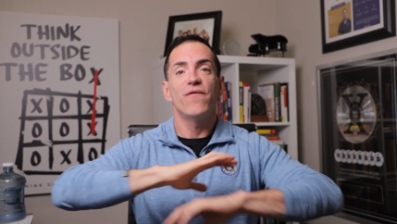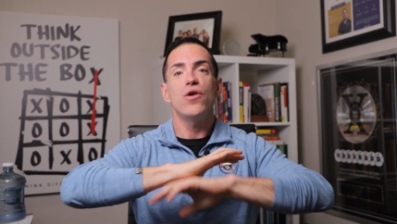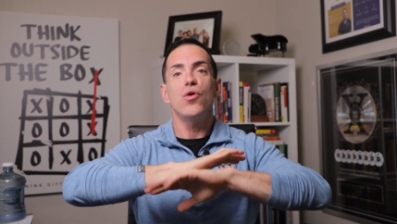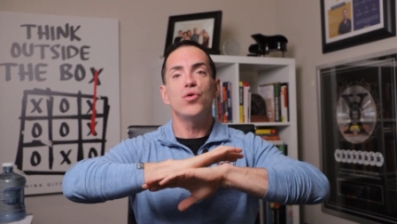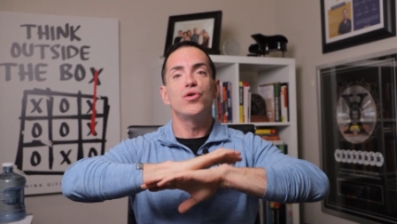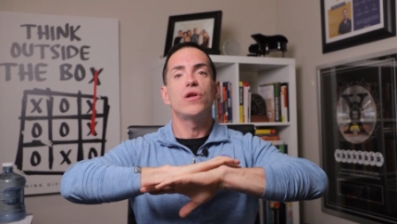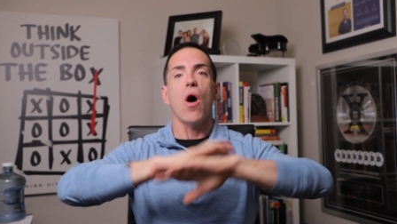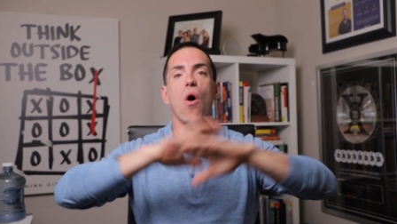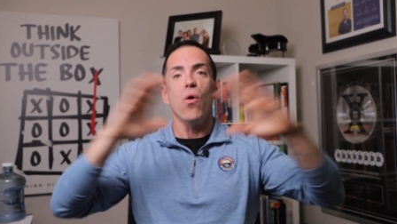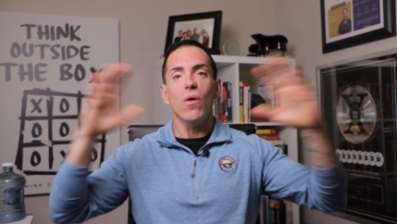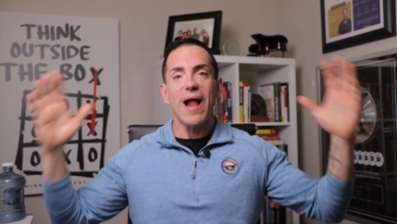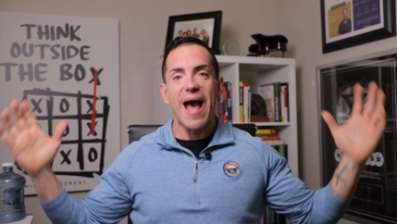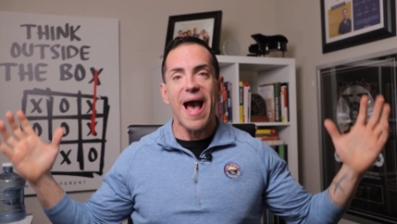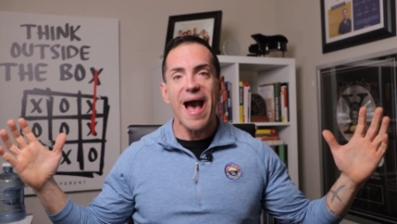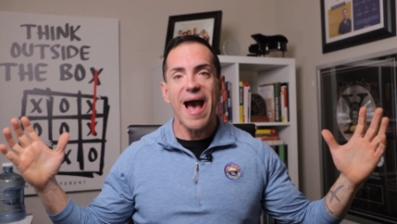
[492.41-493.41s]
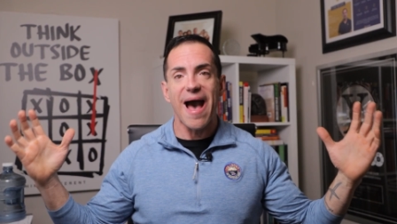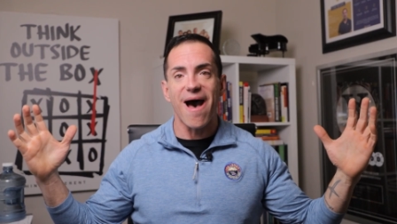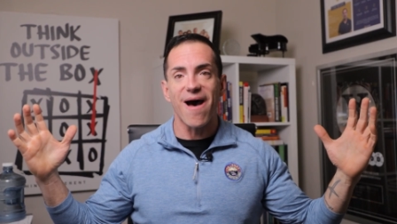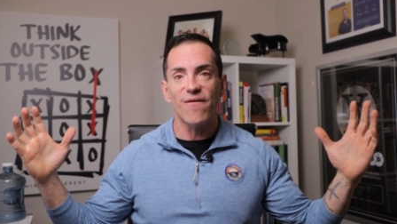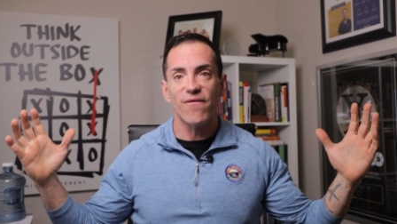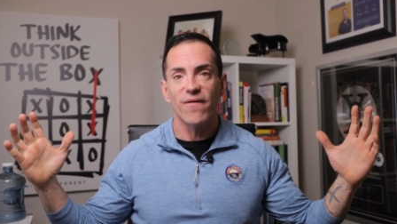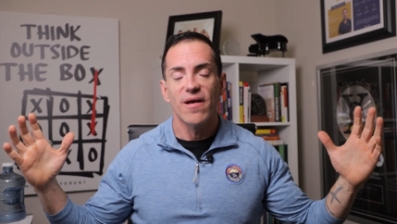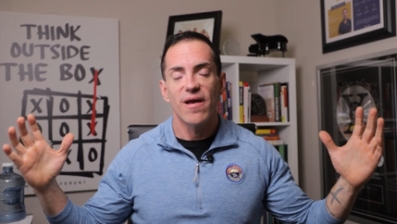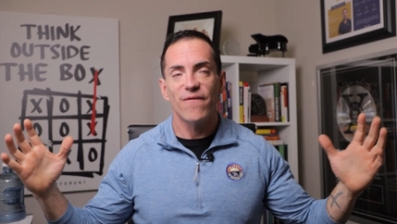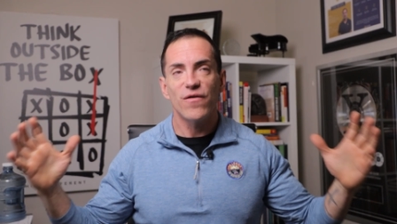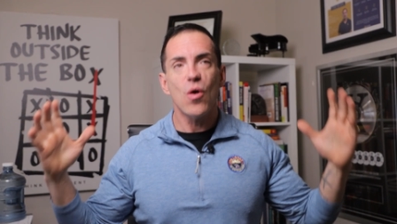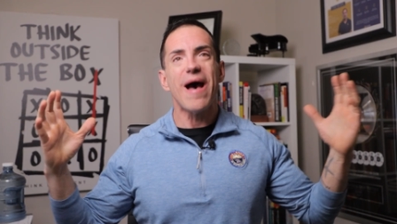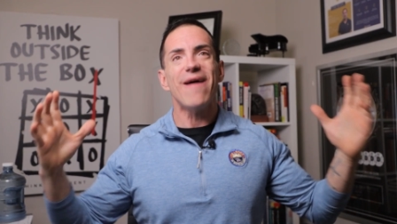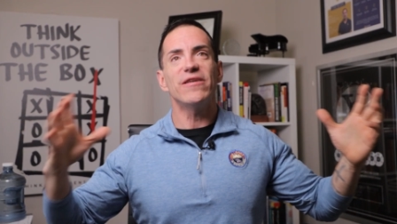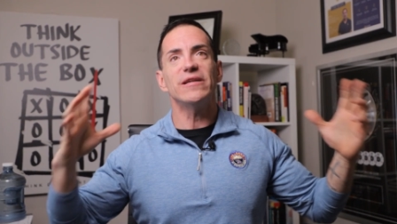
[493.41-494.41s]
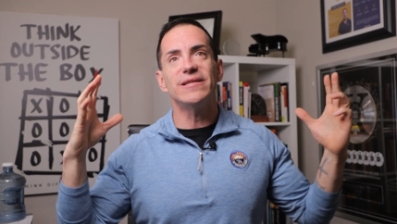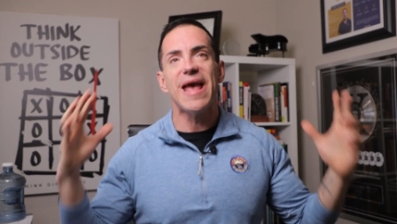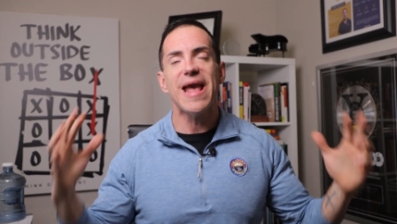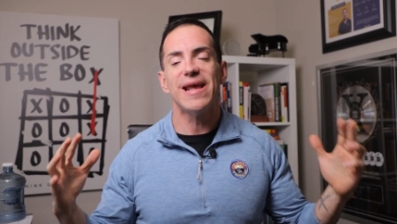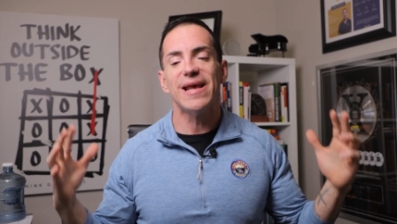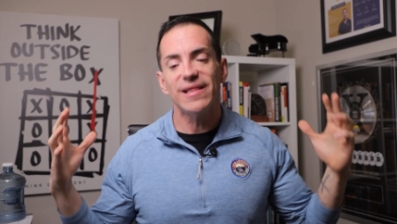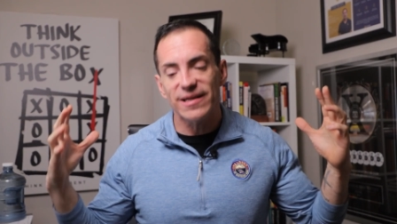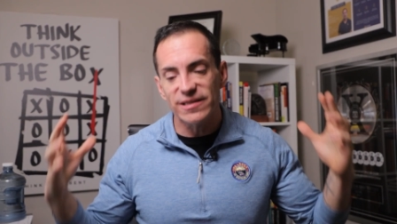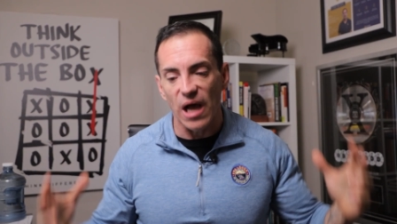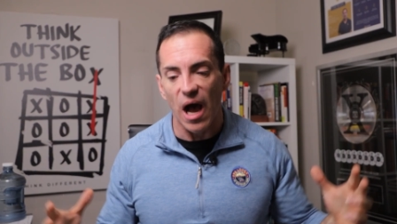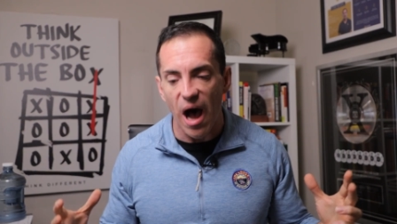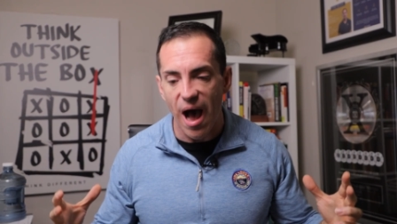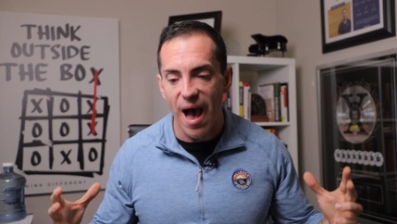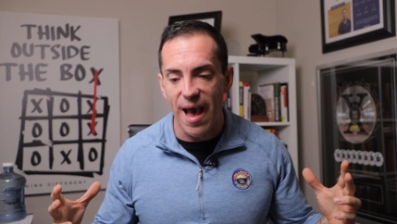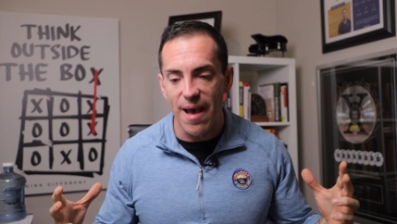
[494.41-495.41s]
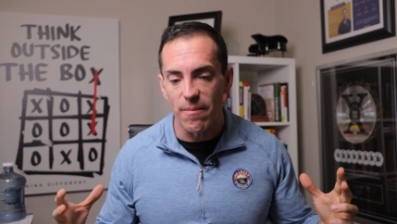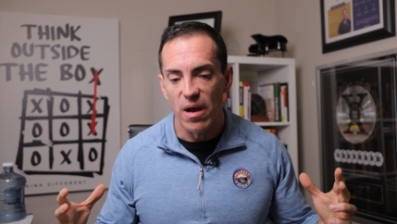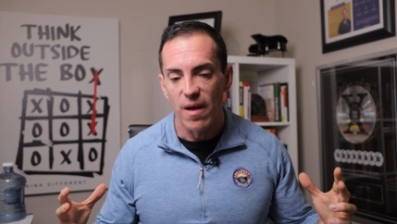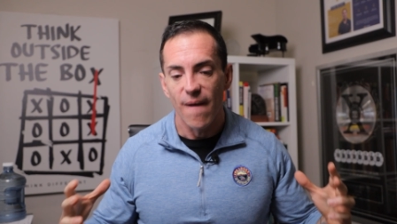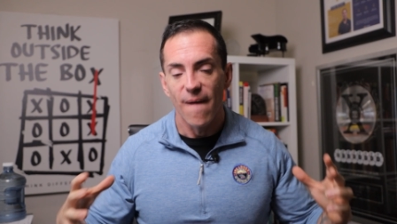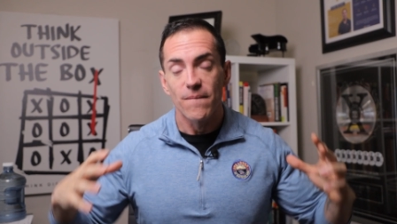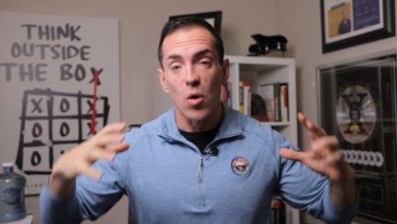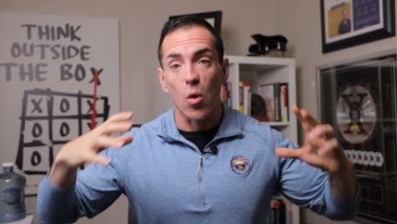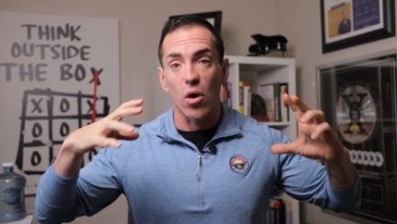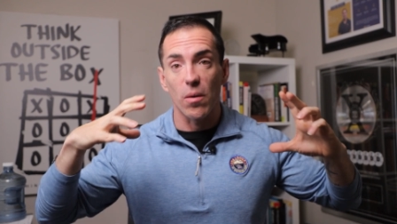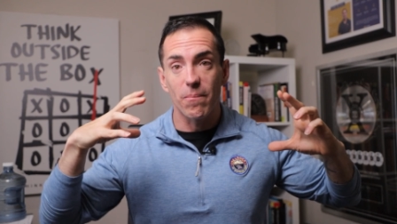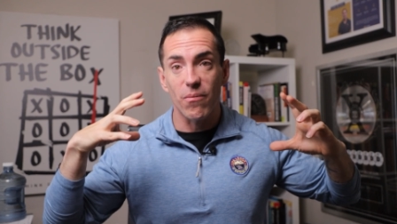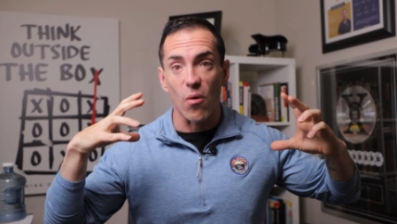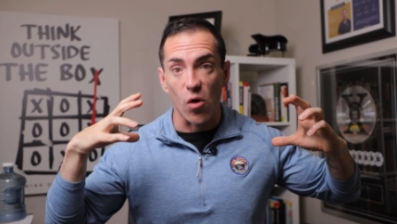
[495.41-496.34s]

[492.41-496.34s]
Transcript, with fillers: If you don't have, if you haven't taken the time or,